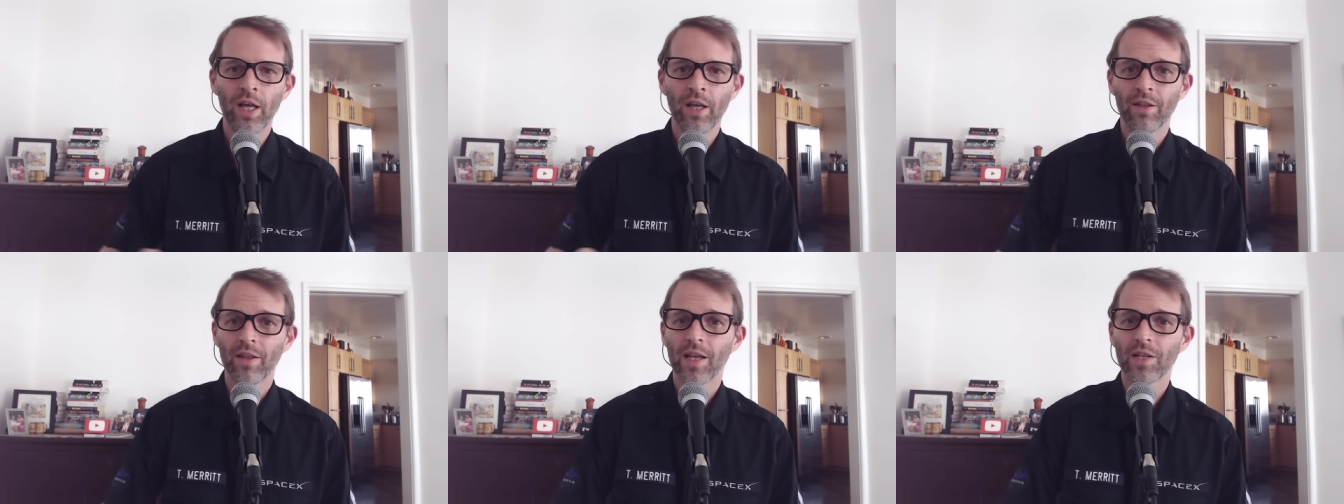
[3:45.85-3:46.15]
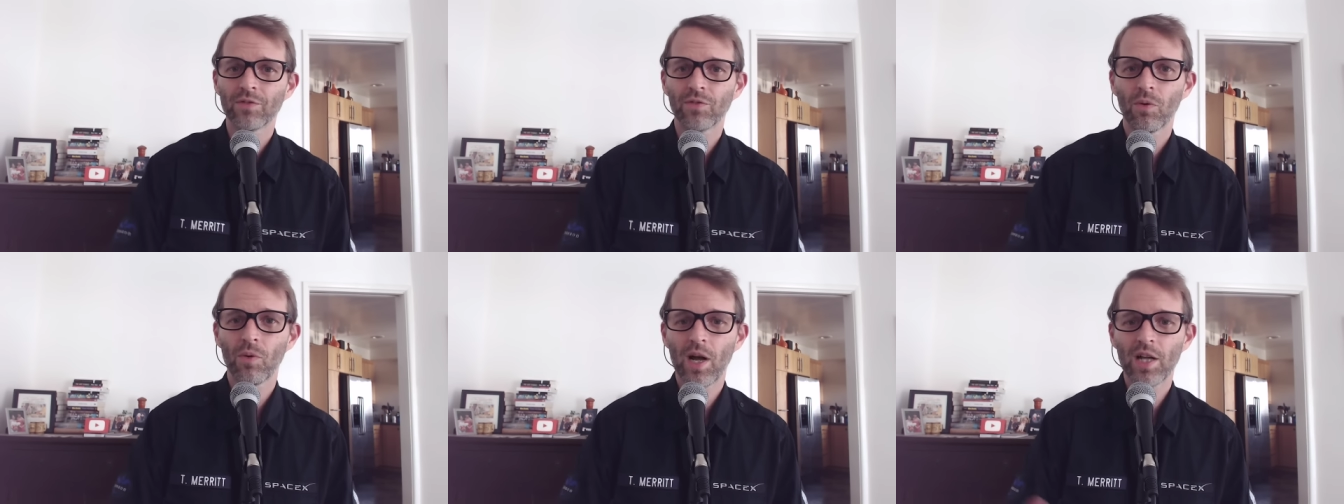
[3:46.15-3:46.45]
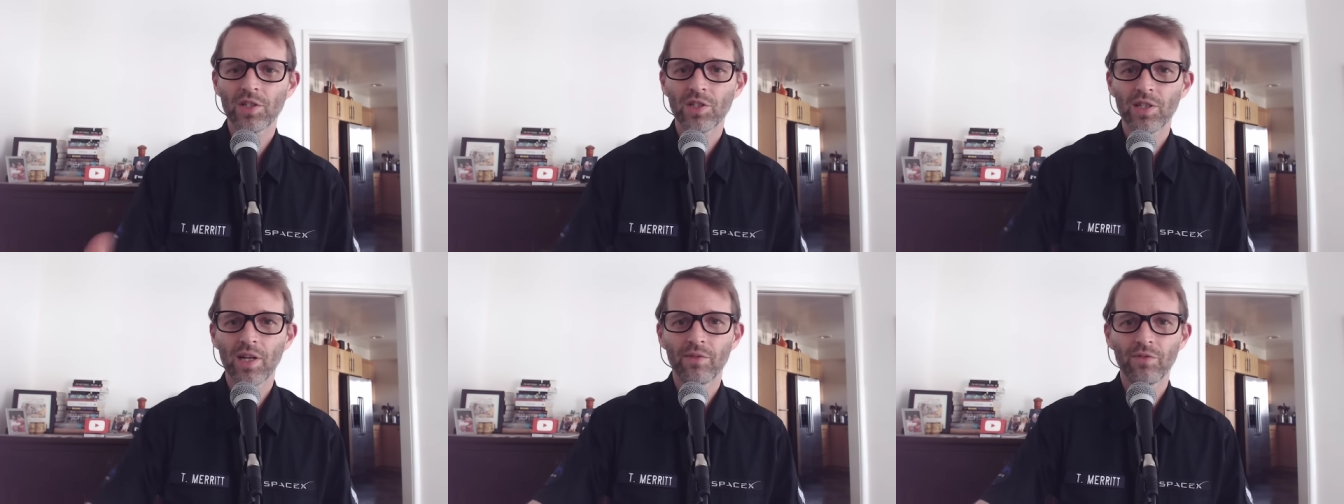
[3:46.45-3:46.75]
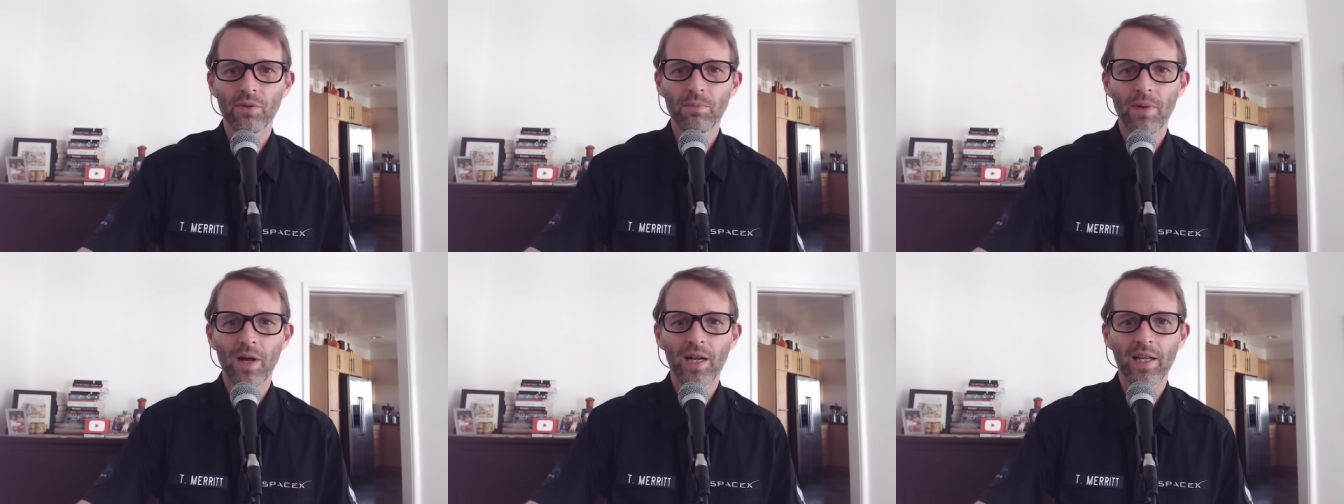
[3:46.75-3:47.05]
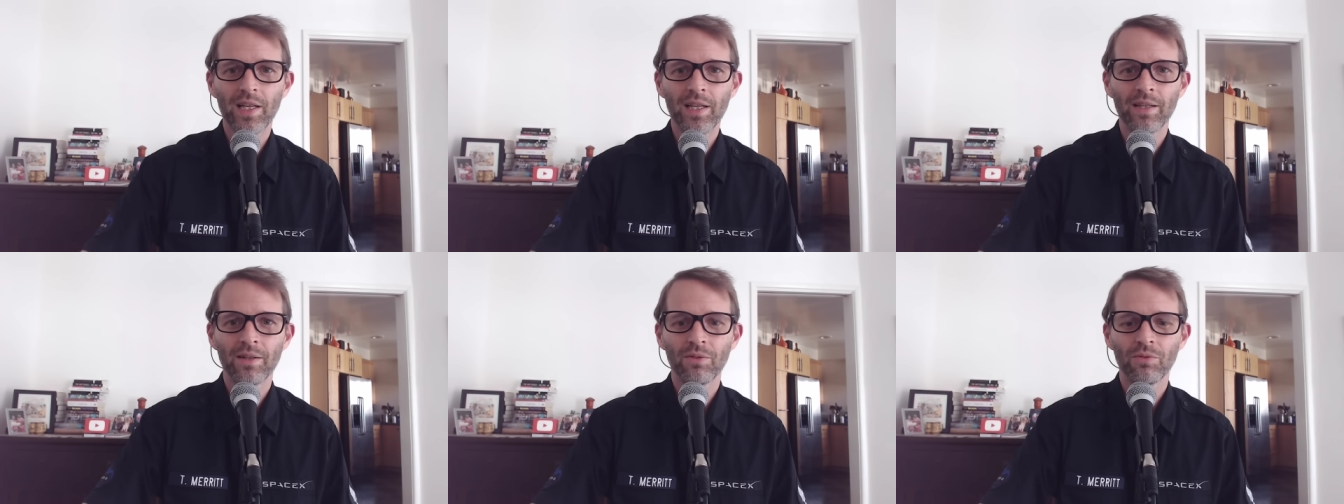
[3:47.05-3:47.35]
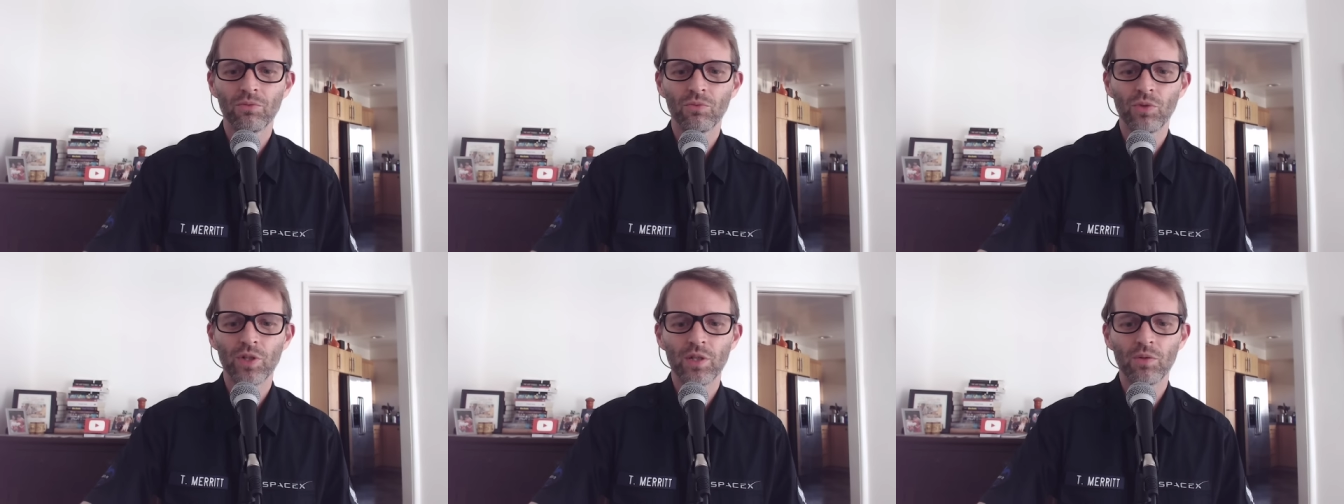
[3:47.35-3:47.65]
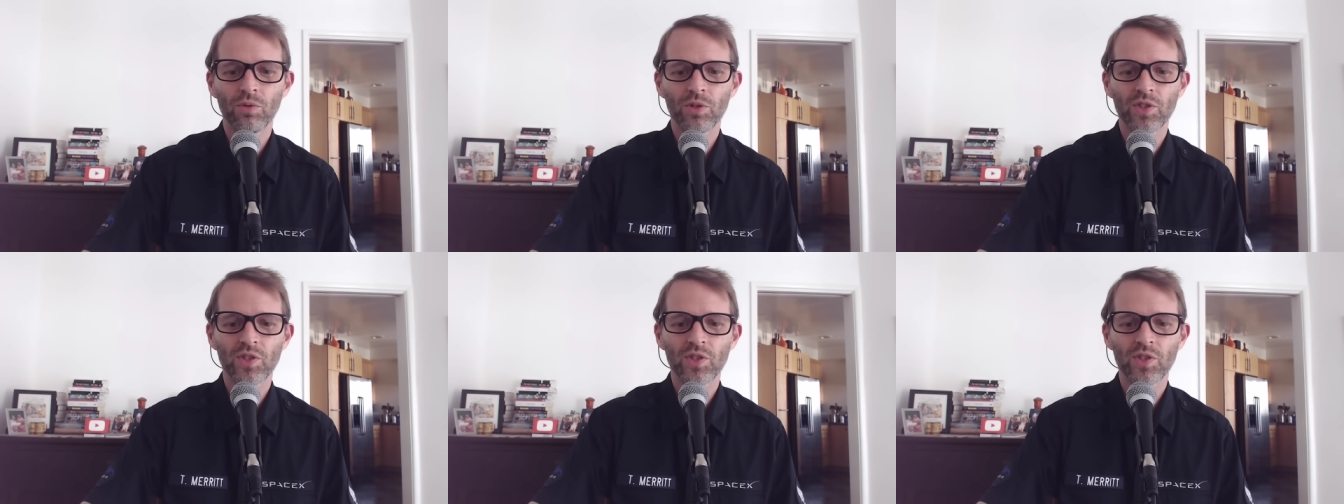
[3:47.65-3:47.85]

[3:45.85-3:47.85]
Thanks for watching, everybody. We will